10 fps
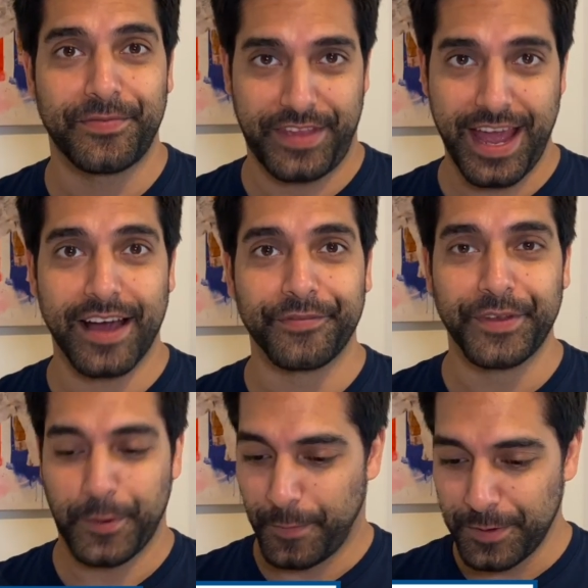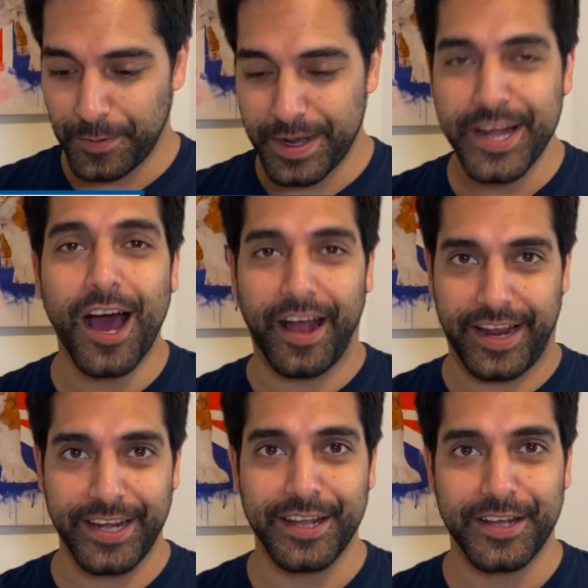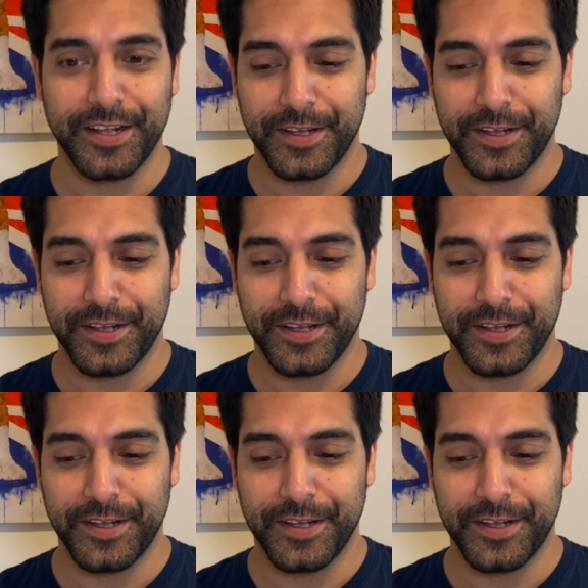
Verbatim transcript: Yeah, when we were nine,